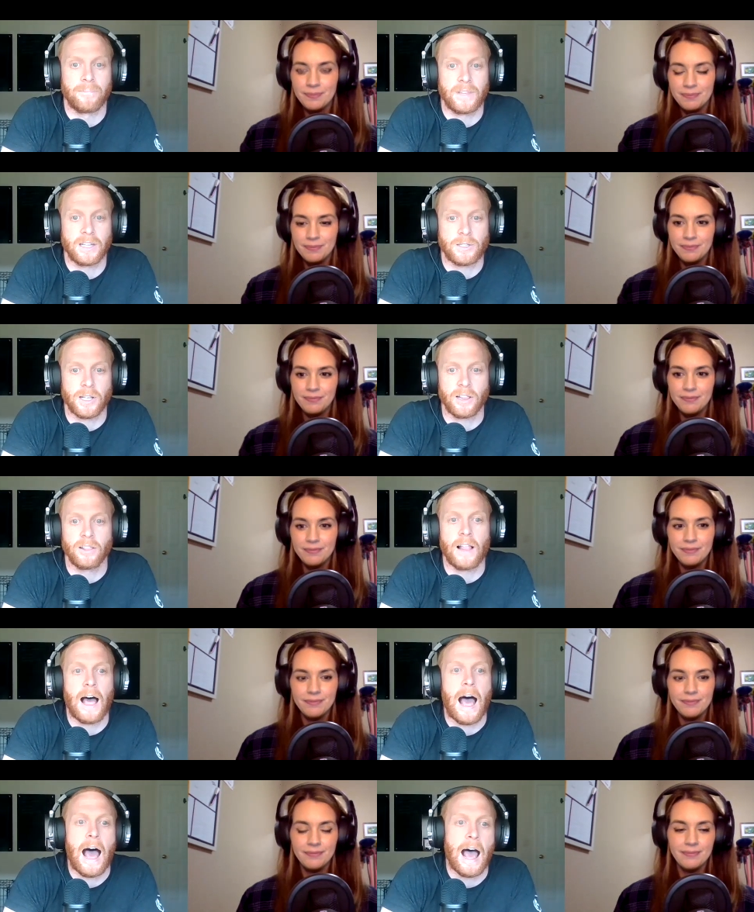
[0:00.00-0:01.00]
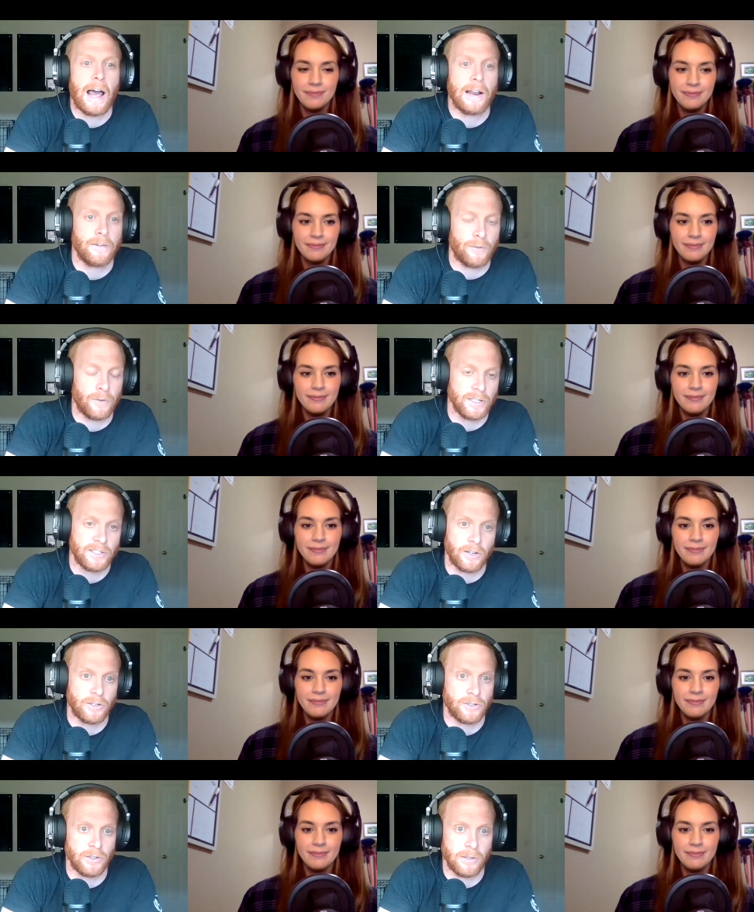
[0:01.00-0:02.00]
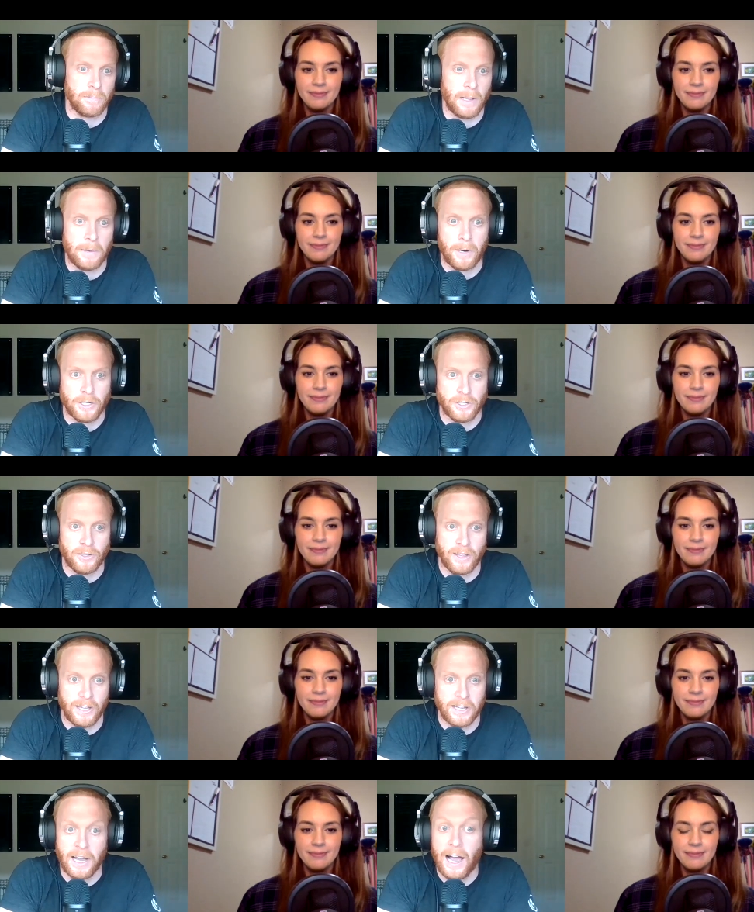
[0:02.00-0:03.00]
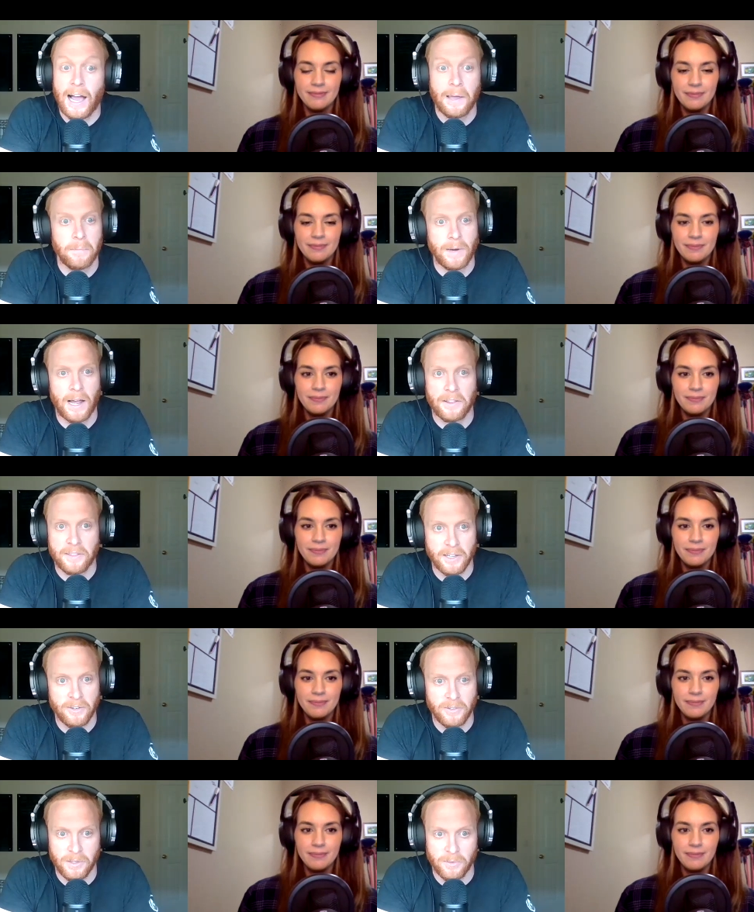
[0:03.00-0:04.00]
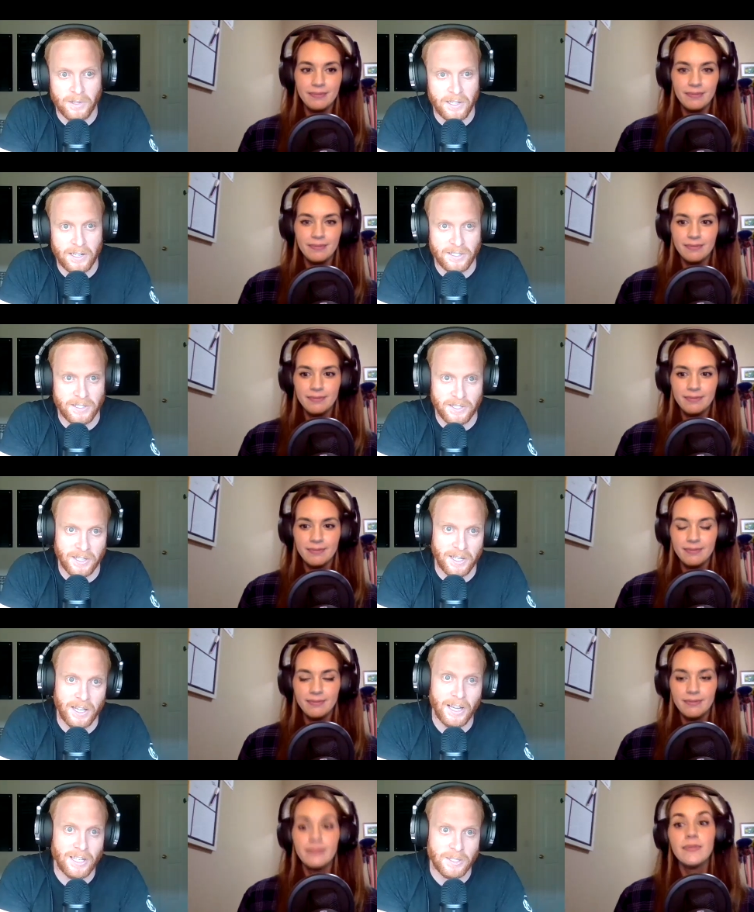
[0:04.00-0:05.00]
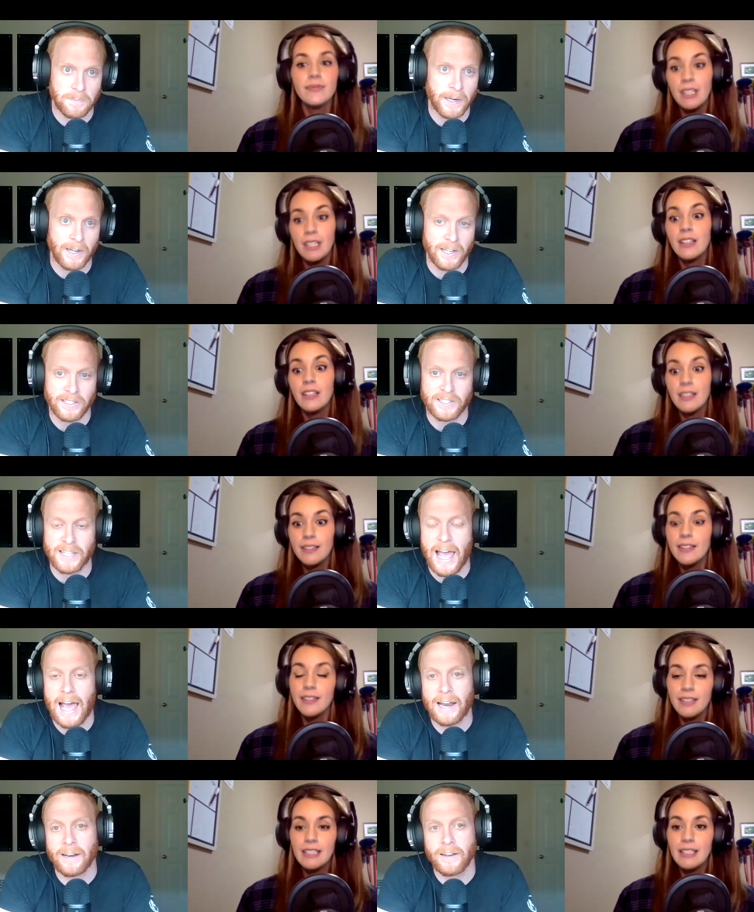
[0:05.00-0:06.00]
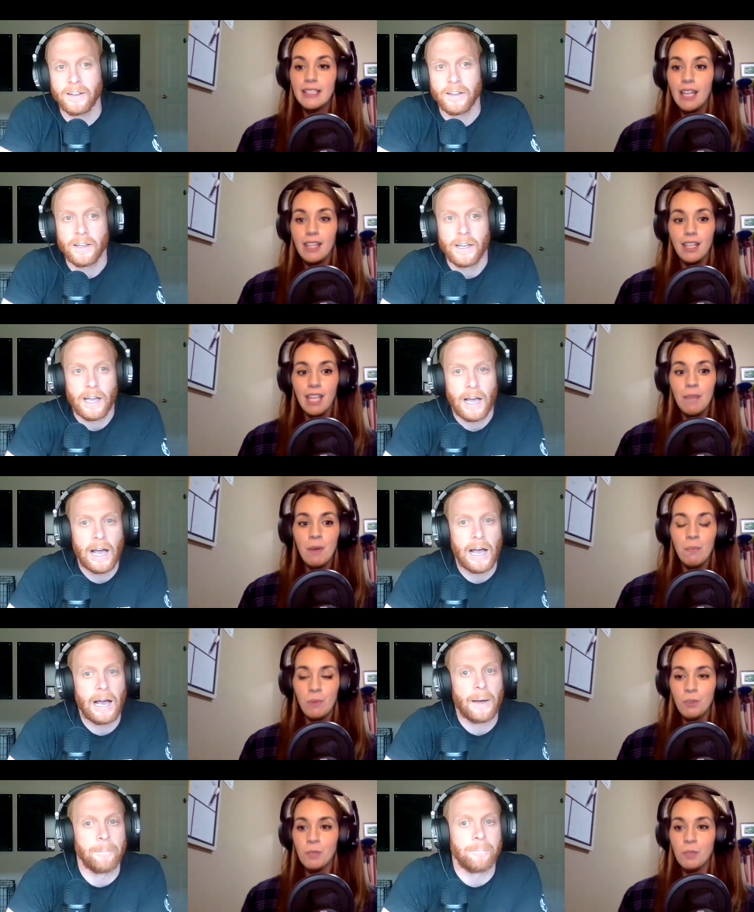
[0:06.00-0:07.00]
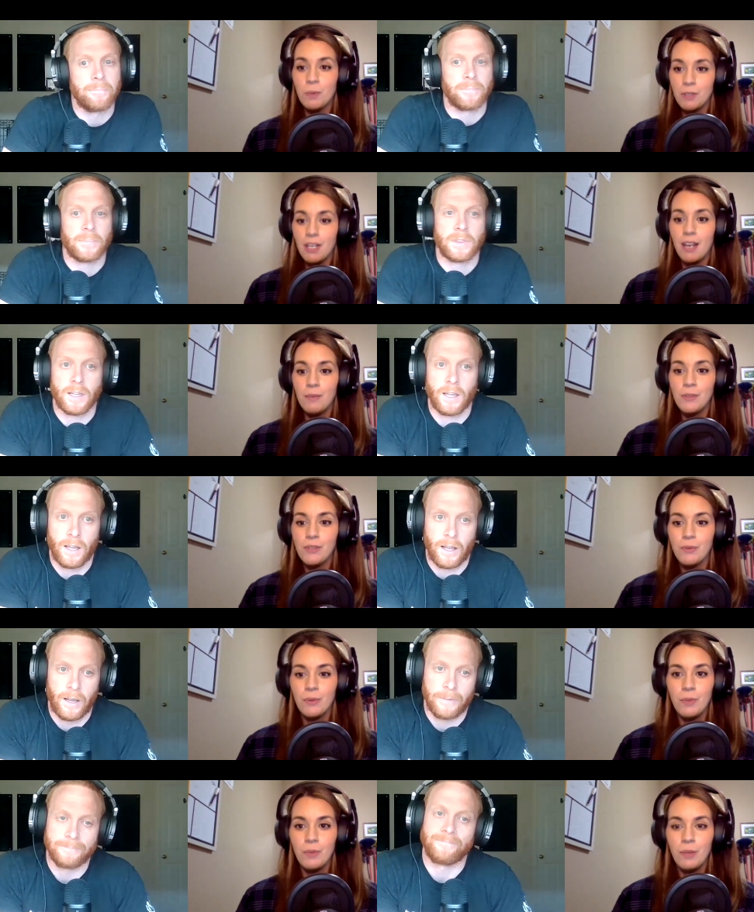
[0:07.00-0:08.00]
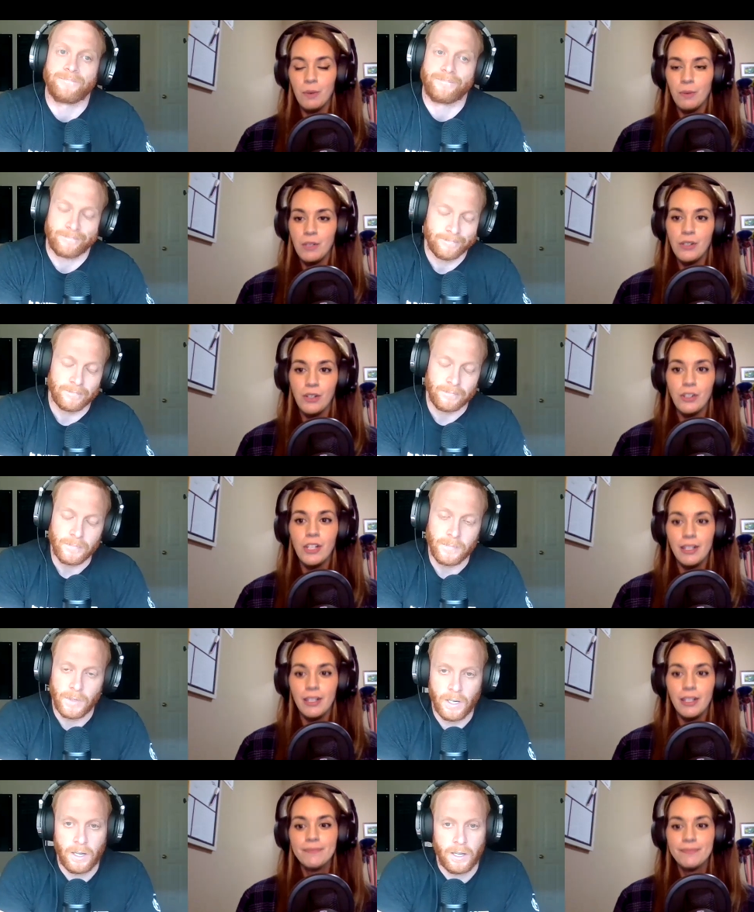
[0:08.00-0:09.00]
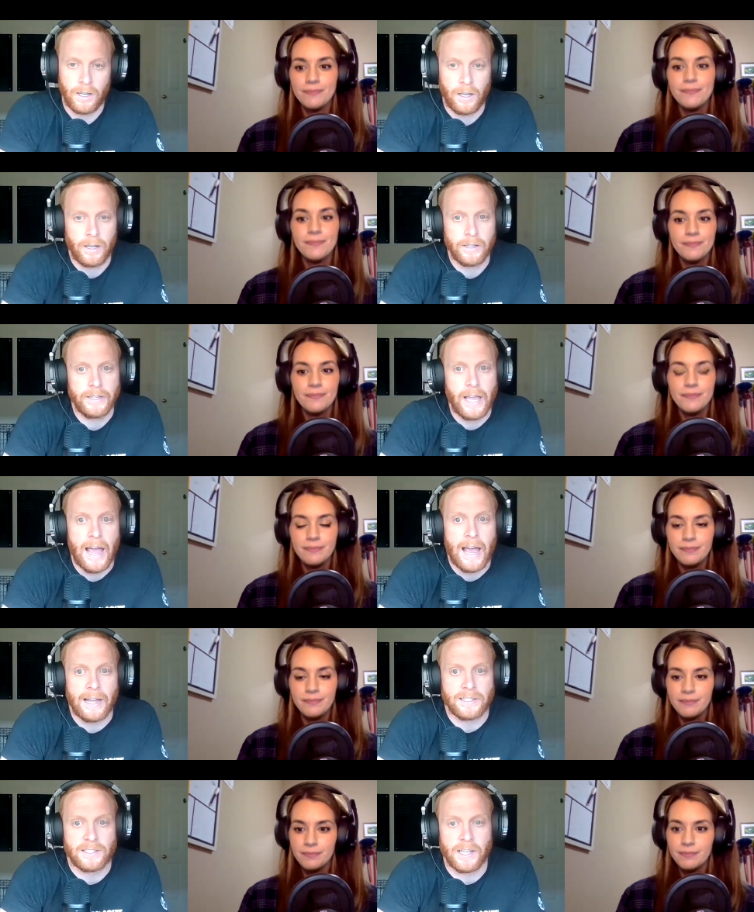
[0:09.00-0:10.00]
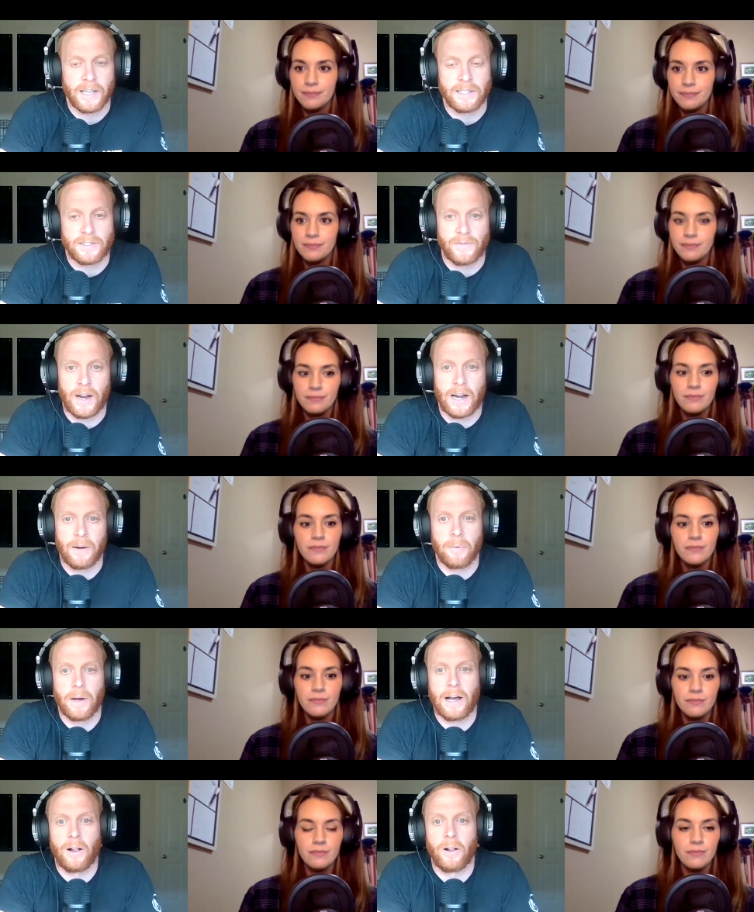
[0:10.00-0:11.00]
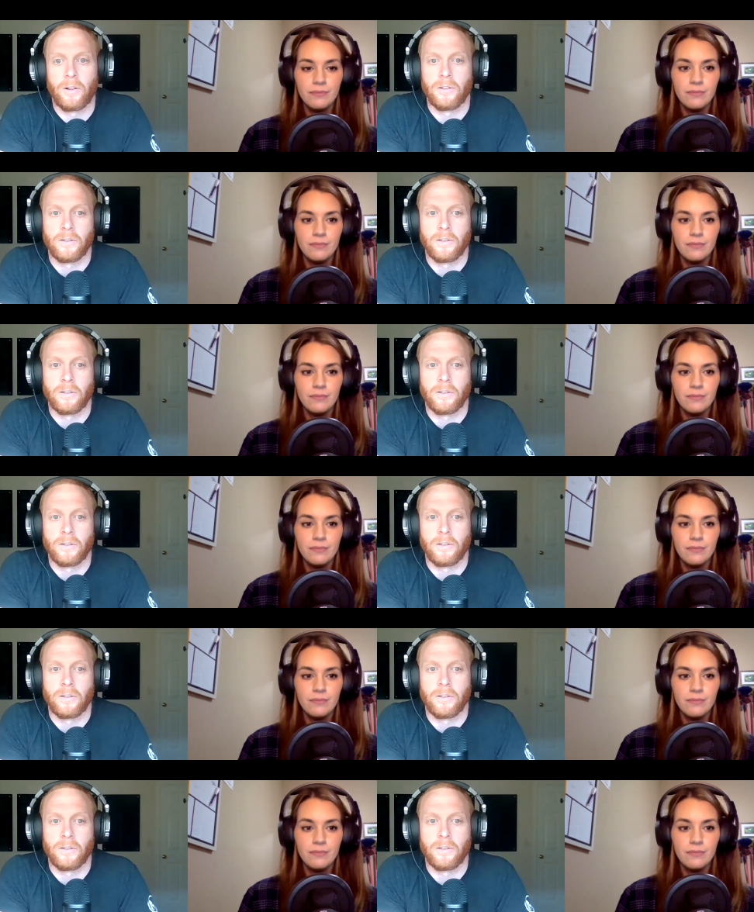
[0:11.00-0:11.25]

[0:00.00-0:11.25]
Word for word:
Speaker 1: there's a lot of research on the blood pressure thing. I am not the only one that has experienced that.
Speaker 2: Yeah, that came up um, multiple times when we were researching.
Speaker 1: Yeah, it's it's very well